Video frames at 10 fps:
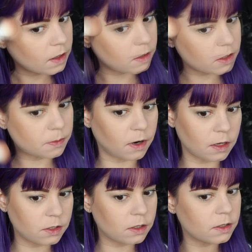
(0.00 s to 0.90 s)
And this
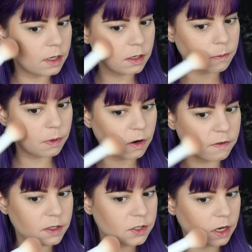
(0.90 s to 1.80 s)
bronzer is like the
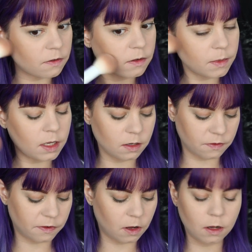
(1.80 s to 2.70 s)
perfect shade for me in
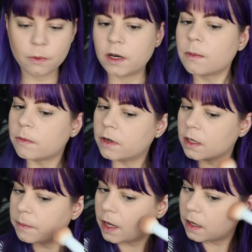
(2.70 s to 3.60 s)
the fall when I'm
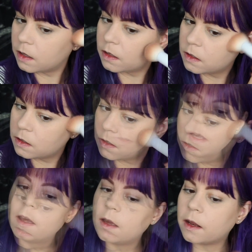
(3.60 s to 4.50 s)
really pale.
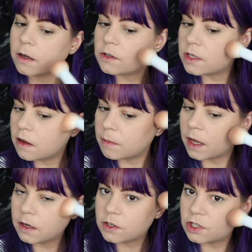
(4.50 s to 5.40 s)
And I just have
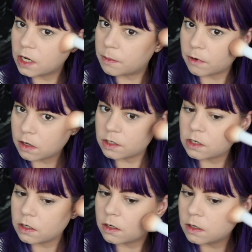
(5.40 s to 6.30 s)
mine in the shade
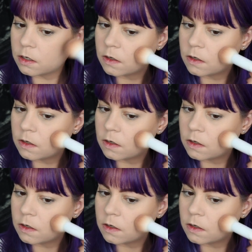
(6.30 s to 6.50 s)
bronzer.